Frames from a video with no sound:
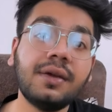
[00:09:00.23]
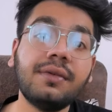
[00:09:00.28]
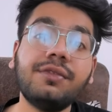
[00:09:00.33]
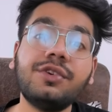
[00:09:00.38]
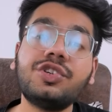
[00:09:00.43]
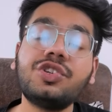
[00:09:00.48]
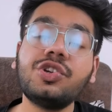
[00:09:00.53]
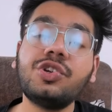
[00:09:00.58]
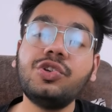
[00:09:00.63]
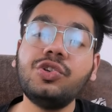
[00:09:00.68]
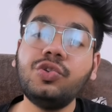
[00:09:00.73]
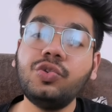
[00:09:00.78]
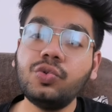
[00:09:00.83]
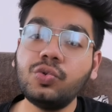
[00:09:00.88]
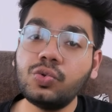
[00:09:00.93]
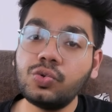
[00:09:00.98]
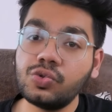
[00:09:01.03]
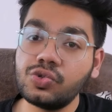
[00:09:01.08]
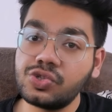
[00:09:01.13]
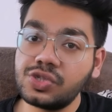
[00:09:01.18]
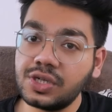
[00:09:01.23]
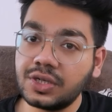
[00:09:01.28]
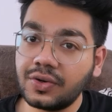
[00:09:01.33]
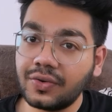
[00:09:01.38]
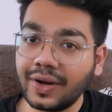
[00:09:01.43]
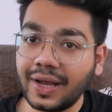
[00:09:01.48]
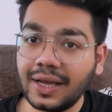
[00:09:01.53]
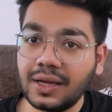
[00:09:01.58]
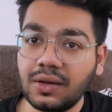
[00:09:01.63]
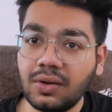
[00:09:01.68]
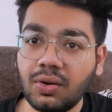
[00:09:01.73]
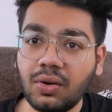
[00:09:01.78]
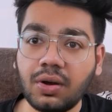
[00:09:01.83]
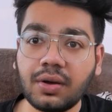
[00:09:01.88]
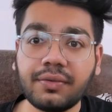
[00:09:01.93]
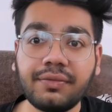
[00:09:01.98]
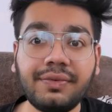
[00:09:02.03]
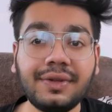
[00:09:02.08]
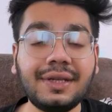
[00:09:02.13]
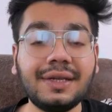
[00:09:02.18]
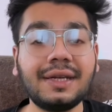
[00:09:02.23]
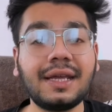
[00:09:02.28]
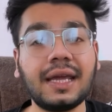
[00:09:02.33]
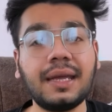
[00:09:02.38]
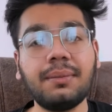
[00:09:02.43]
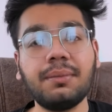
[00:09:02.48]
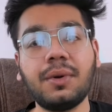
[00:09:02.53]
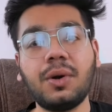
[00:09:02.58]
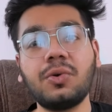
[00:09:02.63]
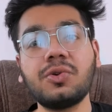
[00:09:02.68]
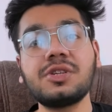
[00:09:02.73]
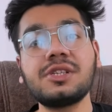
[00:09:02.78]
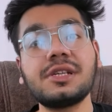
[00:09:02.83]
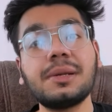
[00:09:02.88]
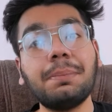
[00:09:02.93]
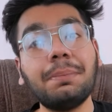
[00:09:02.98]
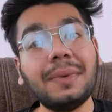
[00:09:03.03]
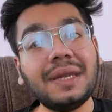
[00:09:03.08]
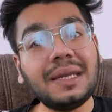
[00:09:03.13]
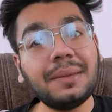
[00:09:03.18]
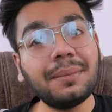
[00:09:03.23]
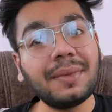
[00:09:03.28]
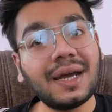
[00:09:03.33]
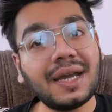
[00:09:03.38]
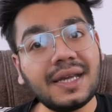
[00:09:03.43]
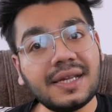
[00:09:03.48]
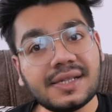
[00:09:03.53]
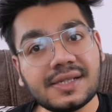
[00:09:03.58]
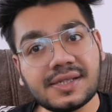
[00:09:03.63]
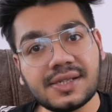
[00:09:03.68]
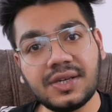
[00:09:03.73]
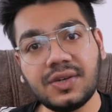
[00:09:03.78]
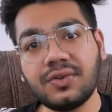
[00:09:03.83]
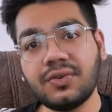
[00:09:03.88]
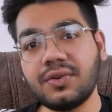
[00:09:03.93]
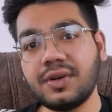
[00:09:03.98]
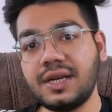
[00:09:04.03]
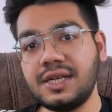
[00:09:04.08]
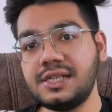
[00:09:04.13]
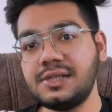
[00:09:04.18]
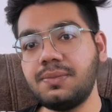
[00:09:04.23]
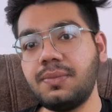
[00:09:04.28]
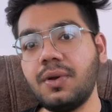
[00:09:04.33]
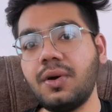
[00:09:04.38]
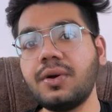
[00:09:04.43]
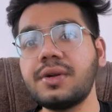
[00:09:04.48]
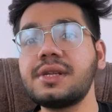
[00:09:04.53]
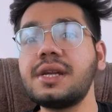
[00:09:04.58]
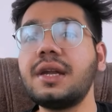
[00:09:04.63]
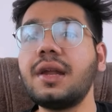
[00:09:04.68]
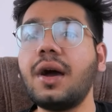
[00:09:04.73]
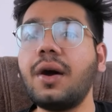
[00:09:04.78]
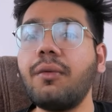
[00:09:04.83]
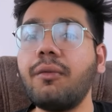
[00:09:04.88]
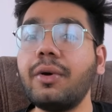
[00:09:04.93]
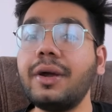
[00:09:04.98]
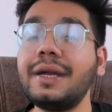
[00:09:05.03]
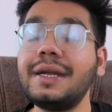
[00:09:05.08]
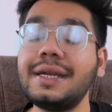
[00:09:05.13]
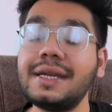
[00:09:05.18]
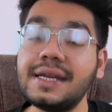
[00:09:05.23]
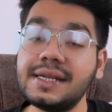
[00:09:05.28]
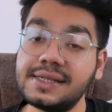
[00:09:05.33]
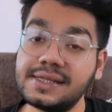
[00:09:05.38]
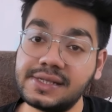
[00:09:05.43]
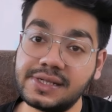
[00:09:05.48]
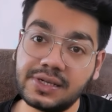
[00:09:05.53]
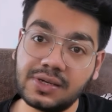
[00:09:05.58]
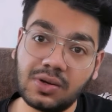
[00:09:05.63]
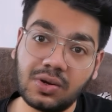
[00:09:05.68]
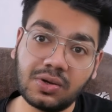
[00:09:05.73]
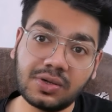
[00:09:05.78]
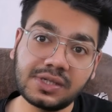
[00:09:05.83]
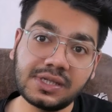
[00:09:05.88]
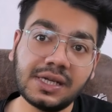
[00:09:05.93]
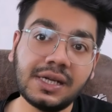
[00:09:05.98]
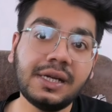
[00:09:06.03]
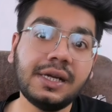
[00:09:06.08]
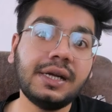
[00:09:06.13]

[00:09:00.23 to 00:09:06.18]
We should use try lock with timeouts, minimize synchronized blocks and avoid nested locks.